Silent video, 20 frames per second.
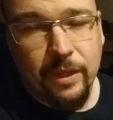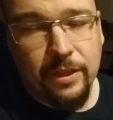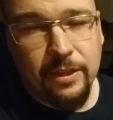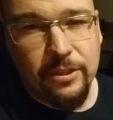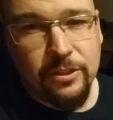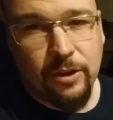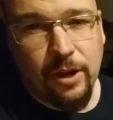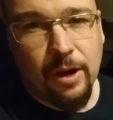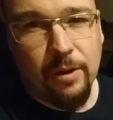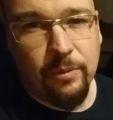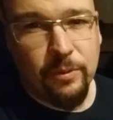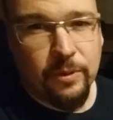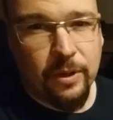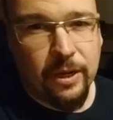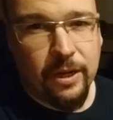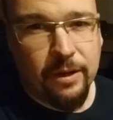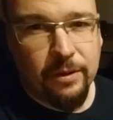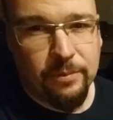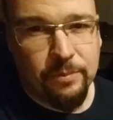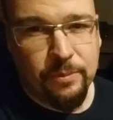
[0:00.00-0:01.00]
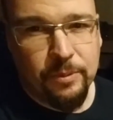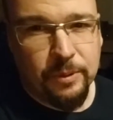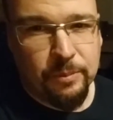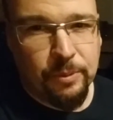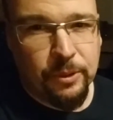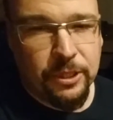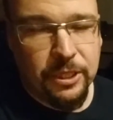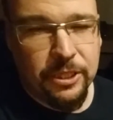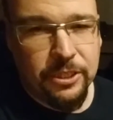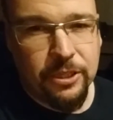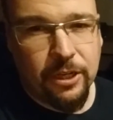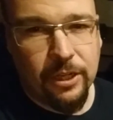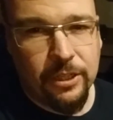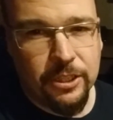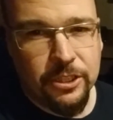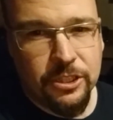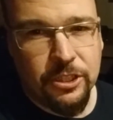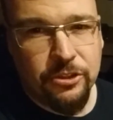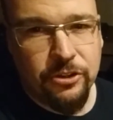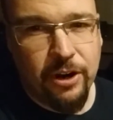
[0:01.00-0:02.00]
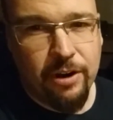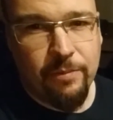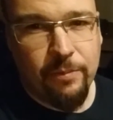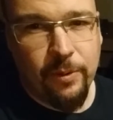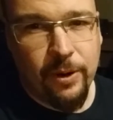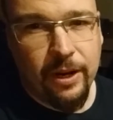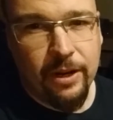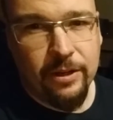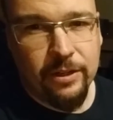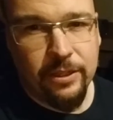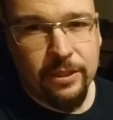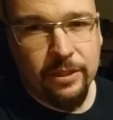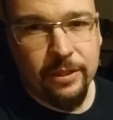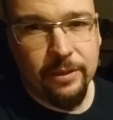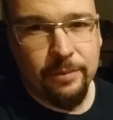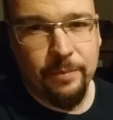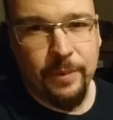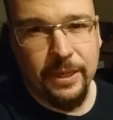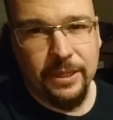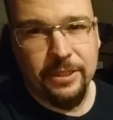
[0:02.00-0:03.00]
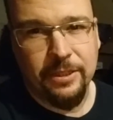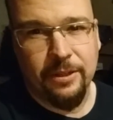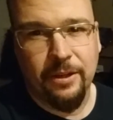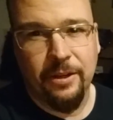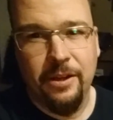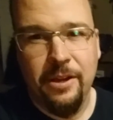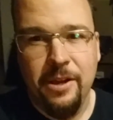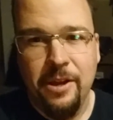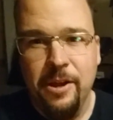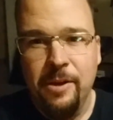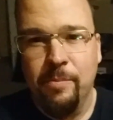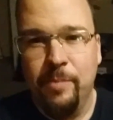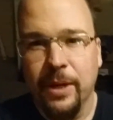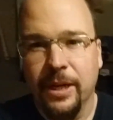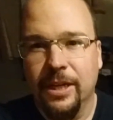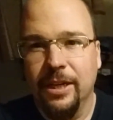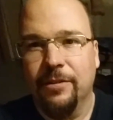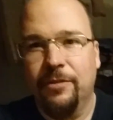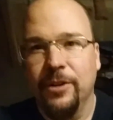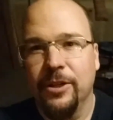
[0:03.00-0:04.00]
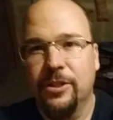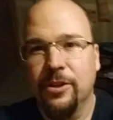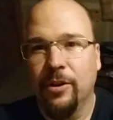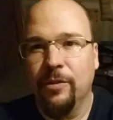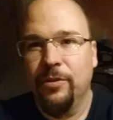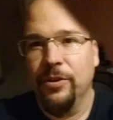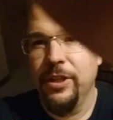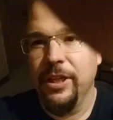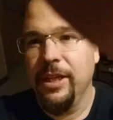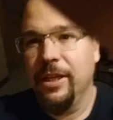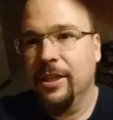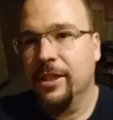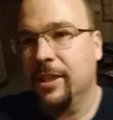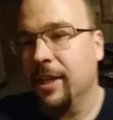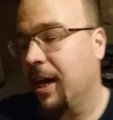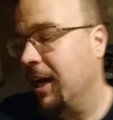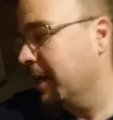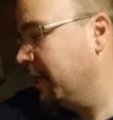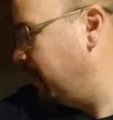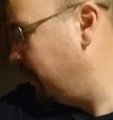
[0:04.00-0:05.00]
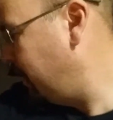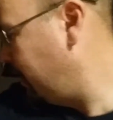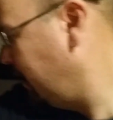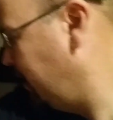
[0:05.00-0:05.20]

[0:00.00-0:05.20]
So I put these on just to drive them around. It makes a big difference over the stock